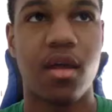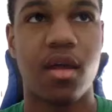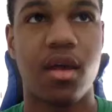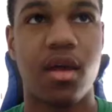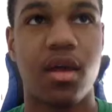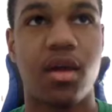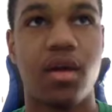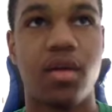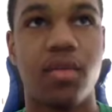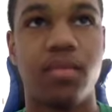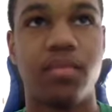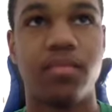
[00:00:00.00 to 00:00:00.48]

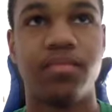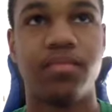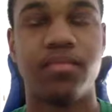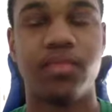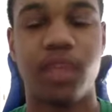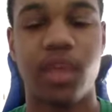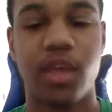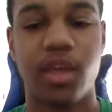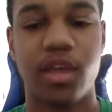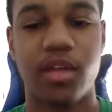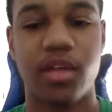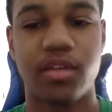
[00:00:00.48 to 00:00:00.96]
I
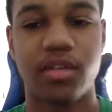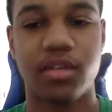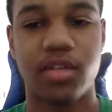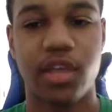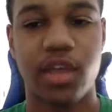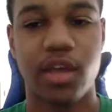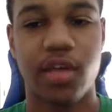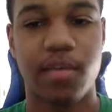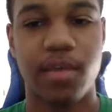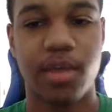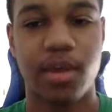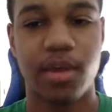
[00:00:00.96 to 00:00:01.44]
say
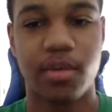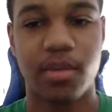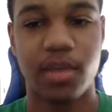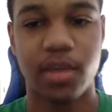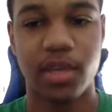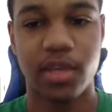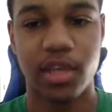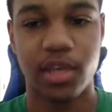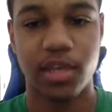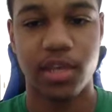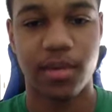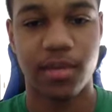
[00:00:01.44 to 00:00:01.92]
I'm out of my
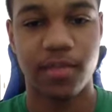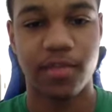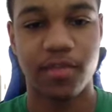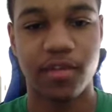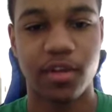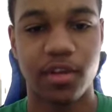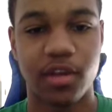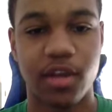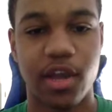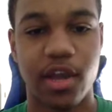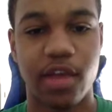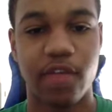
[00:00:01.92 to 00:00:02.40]
game
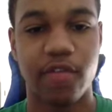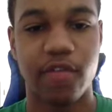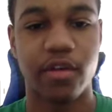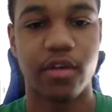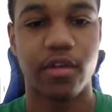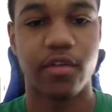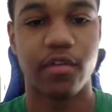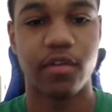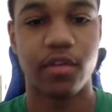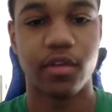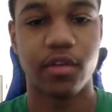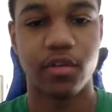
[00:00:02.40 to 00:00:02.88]
after
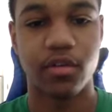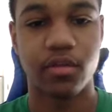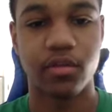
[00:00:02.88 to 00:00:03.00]
Kyrie